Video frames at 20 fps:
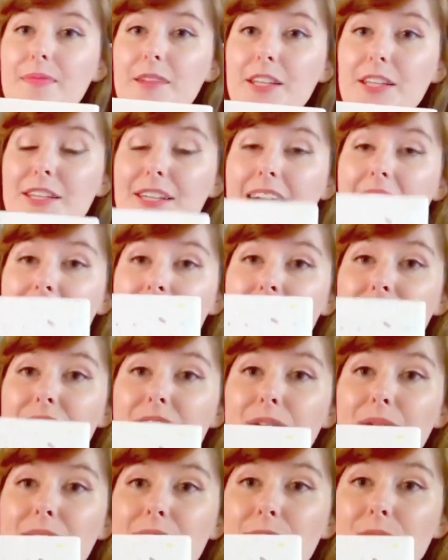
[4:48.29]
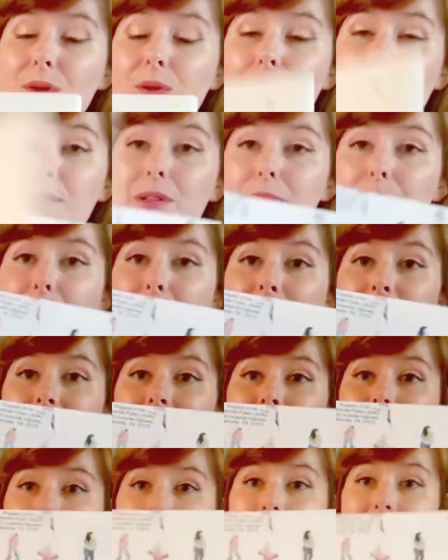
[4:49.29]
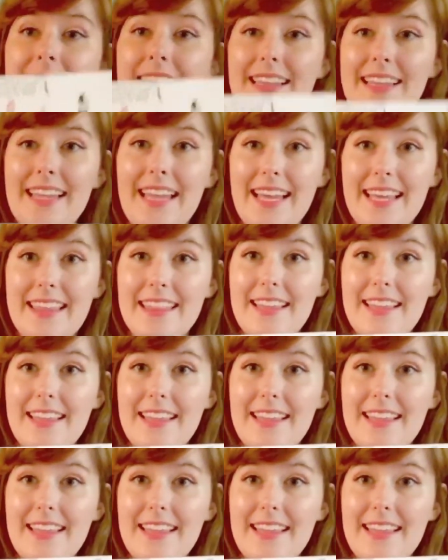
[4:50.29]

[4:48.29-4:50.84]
you're actually going to hold the book like